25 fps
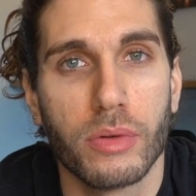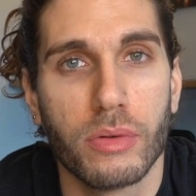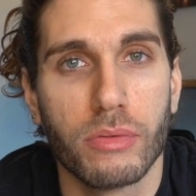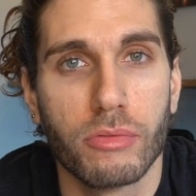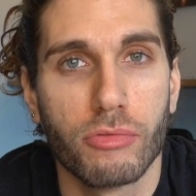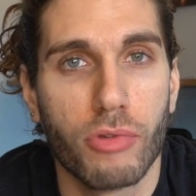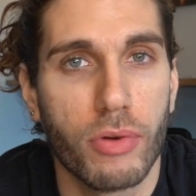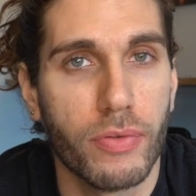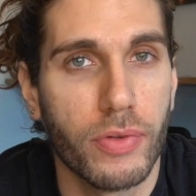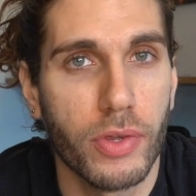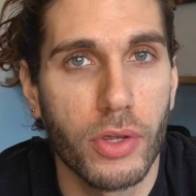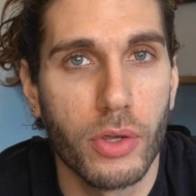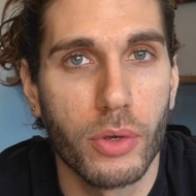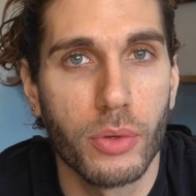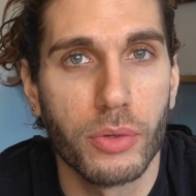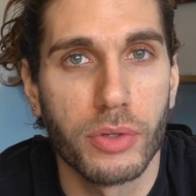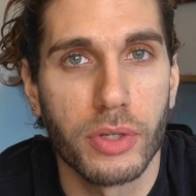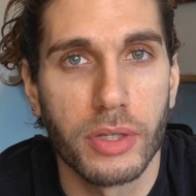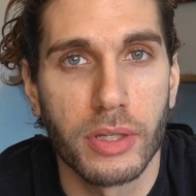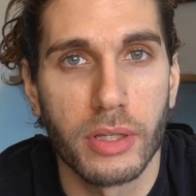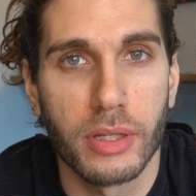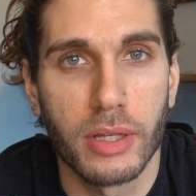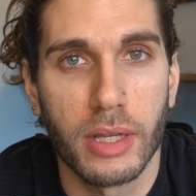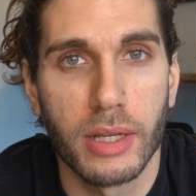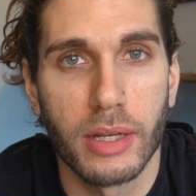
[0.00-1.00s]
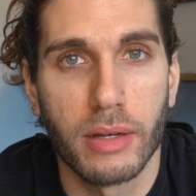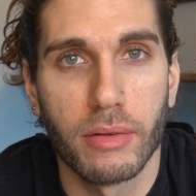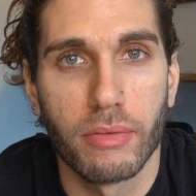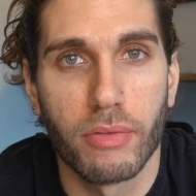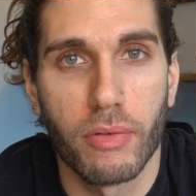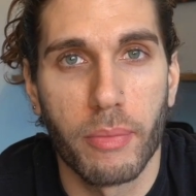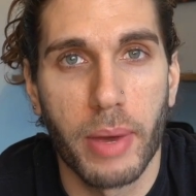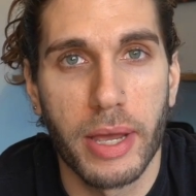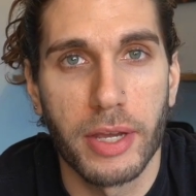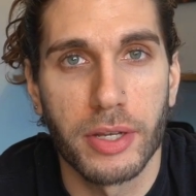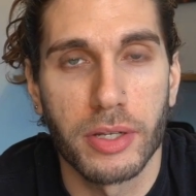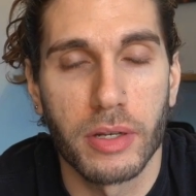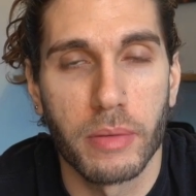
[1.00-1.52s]
reviews and
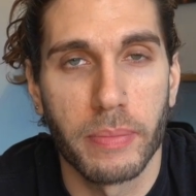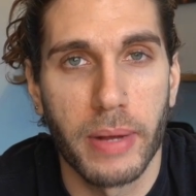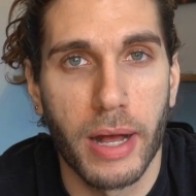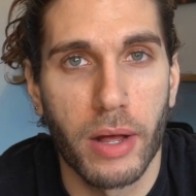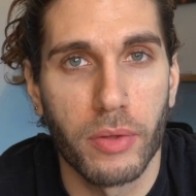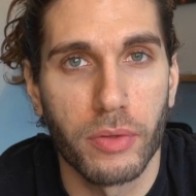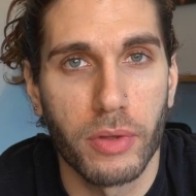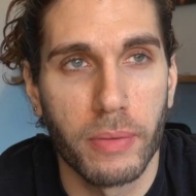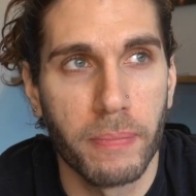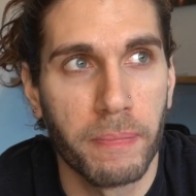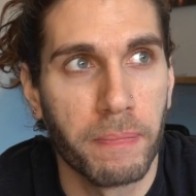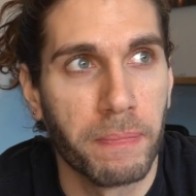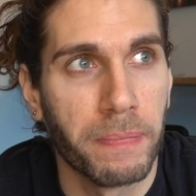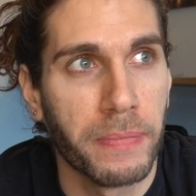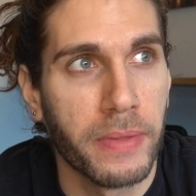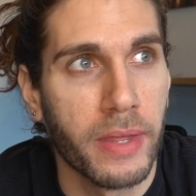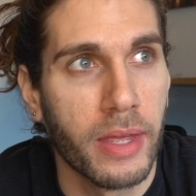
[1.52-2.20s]
information about them.